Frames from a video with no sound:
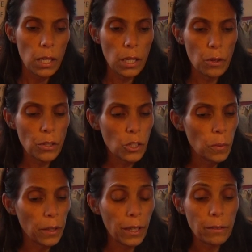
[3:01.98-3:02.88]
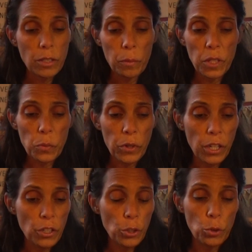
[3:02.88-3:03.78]
This could be like somebody's
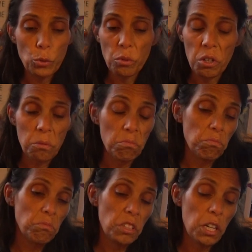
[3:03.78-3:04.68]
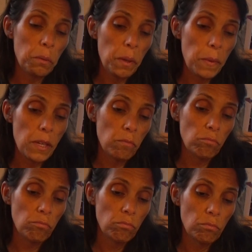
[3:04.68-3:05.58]
bringing you, maybe
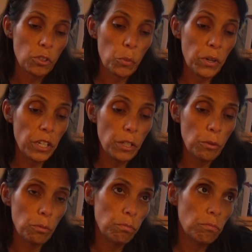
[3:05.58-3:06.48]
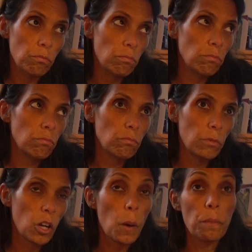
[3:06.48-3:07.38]
they're bringing you
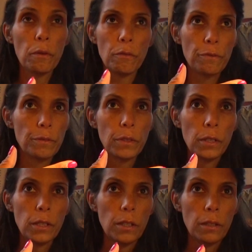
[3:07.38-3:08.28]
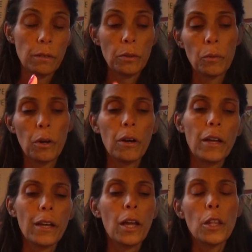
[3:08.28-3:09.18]
a cup of, well,
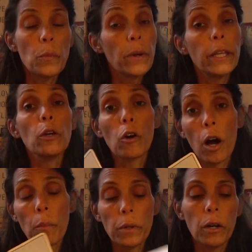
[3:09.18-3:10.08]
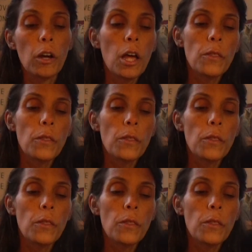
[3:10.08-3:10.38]
yeah, they're bringing you a cup now.